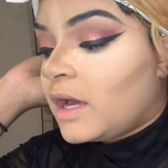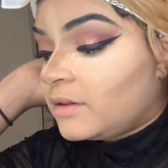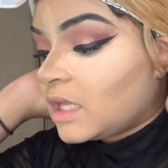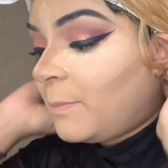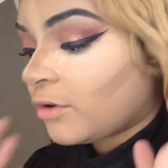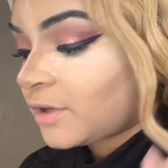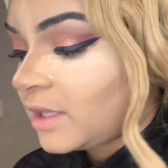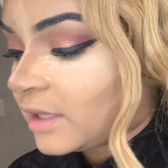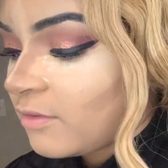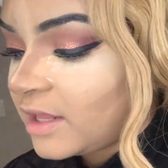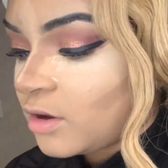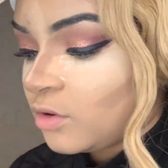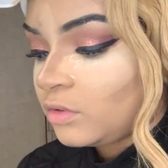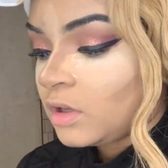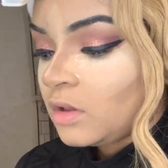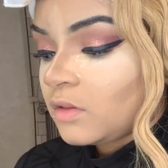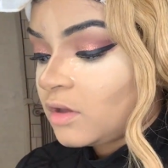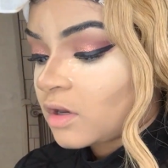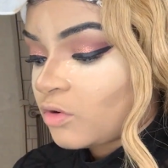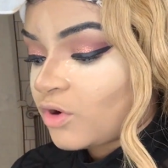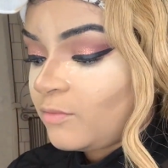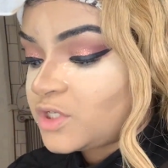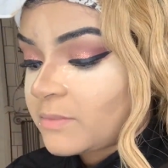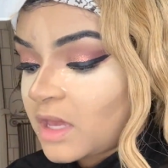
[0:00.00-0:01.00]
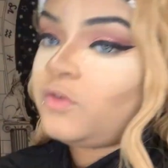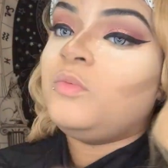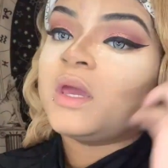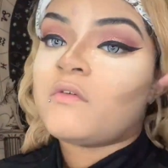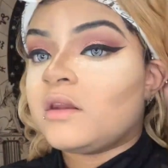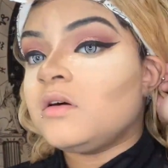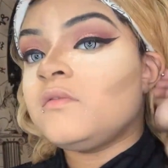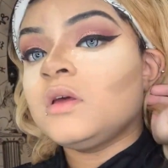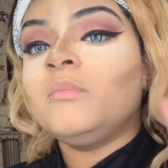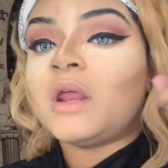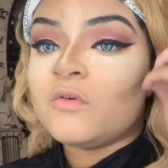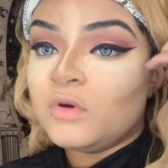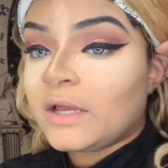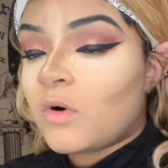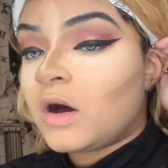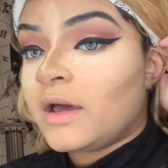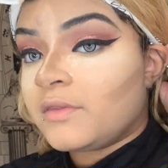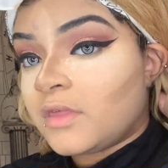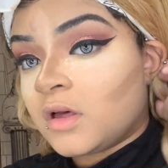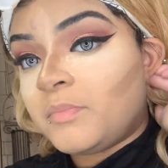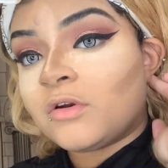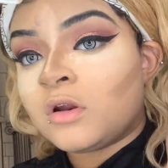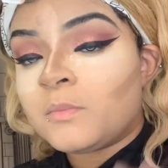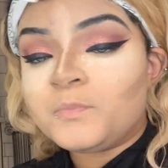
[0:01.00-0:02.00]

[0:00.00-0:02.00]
nose and on my face or my cheeks,